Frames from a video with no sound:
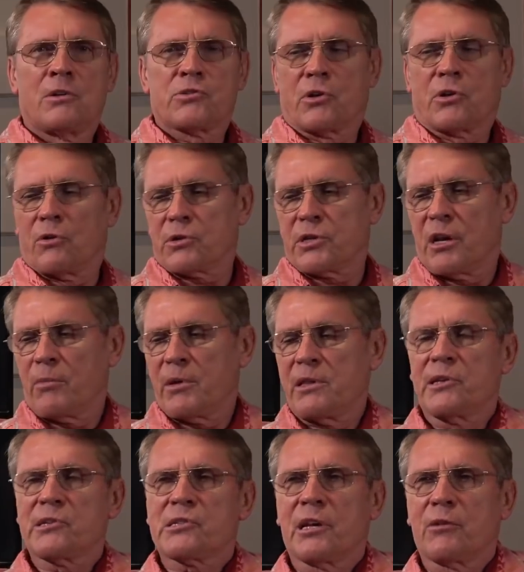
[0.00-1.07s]
So don't tell me
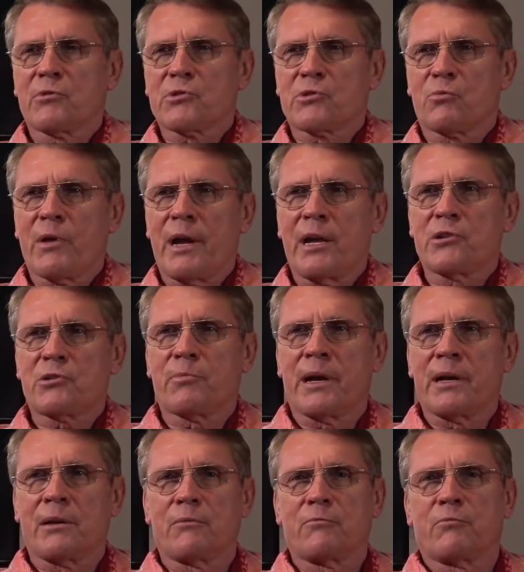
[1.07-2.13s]
this thing was arranged
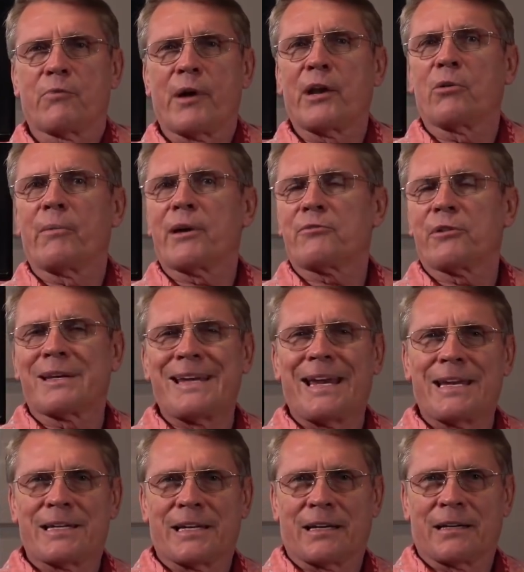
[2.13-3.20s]
by radiometric
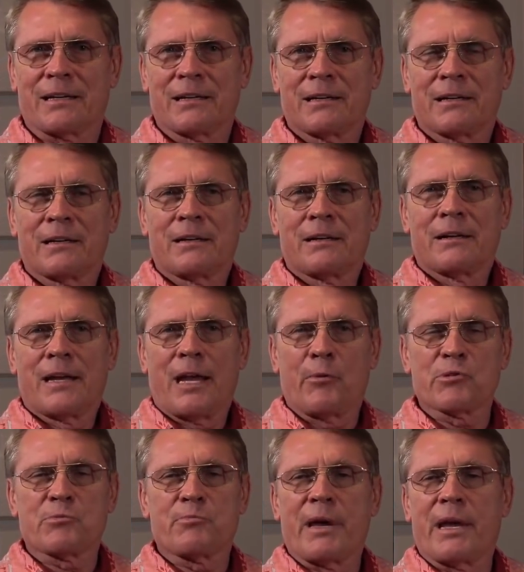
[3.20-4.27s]
dating.
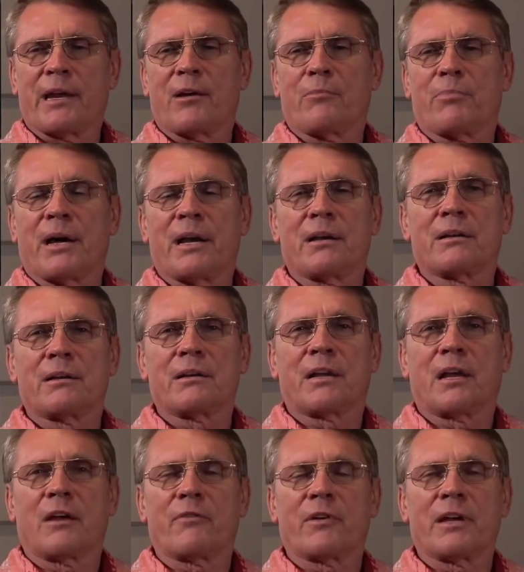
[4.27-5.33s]
It was made up by
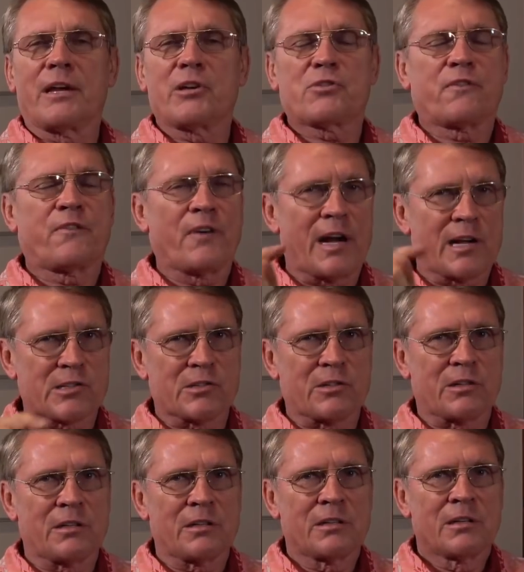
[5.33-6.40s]
giving each
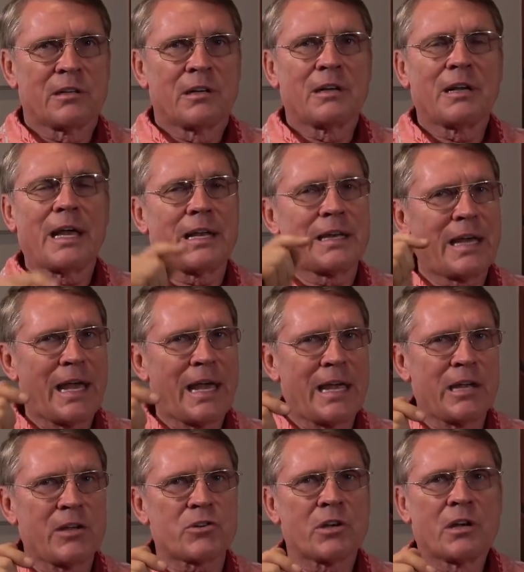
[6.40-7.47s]
fossil an
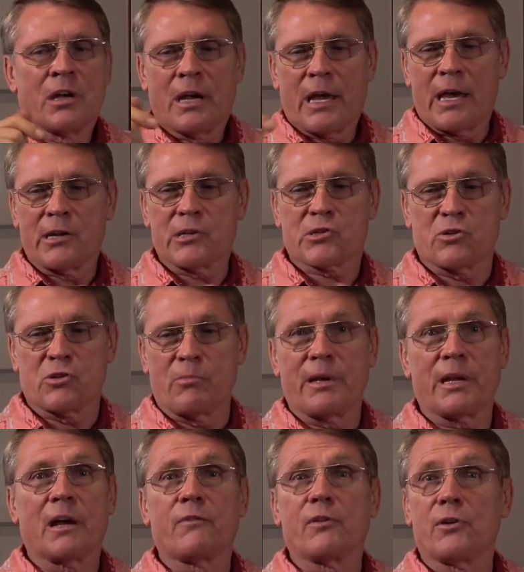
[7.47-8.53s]
age and
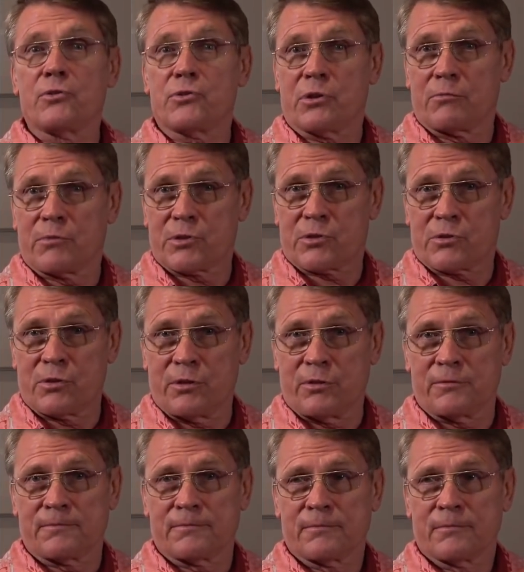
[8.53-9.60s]
assuming evolution was true.